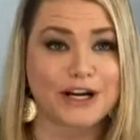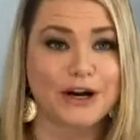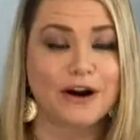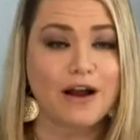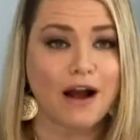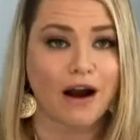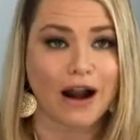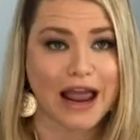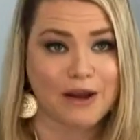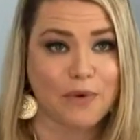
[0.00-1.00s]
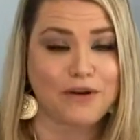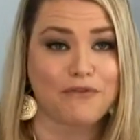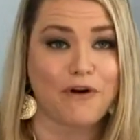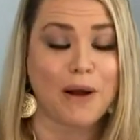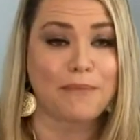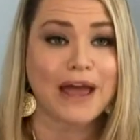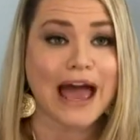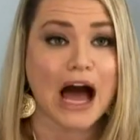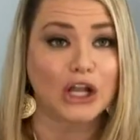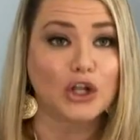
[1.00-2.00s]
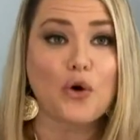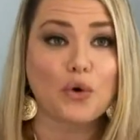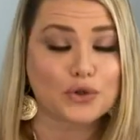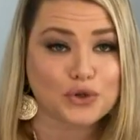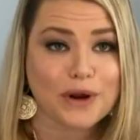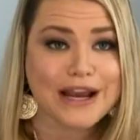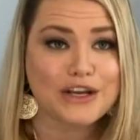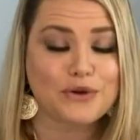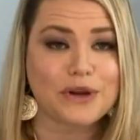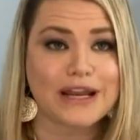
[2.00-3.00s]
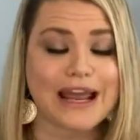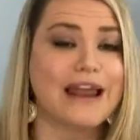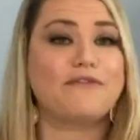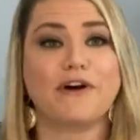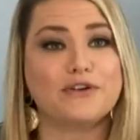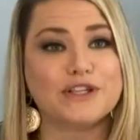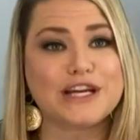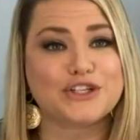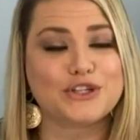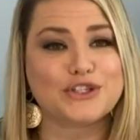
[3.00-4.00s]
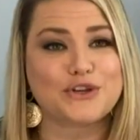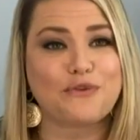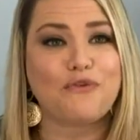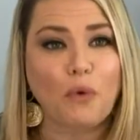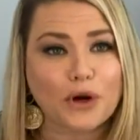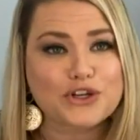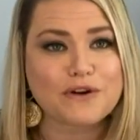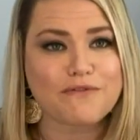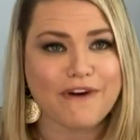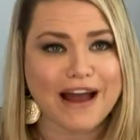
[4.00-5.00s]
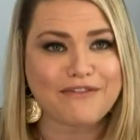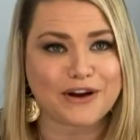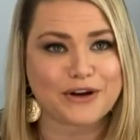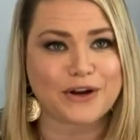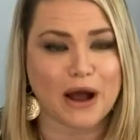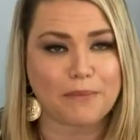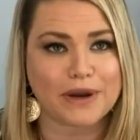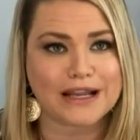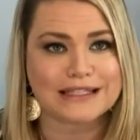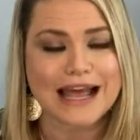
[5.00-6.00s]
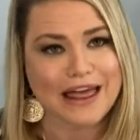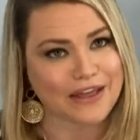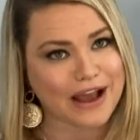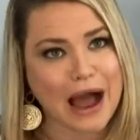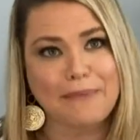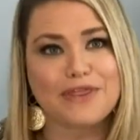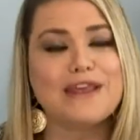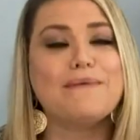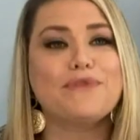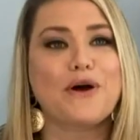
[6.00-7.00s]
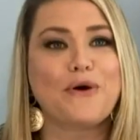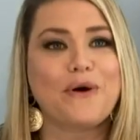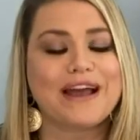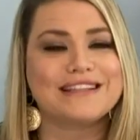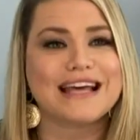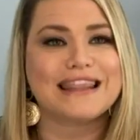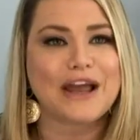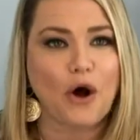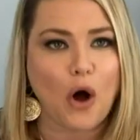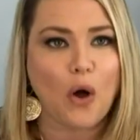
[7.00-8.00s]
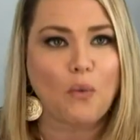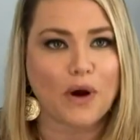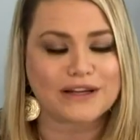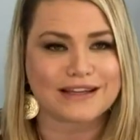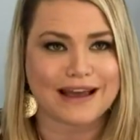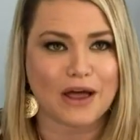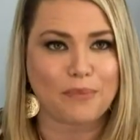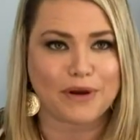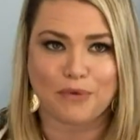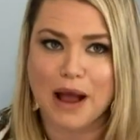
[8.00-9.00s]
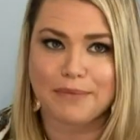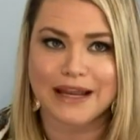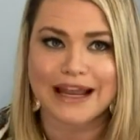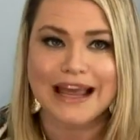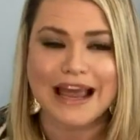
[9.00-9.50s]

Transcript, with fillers: here are anyone from a local trade union and foundations to Fortune 500 companies. The common theme, though, is that they all want to help. And Romney,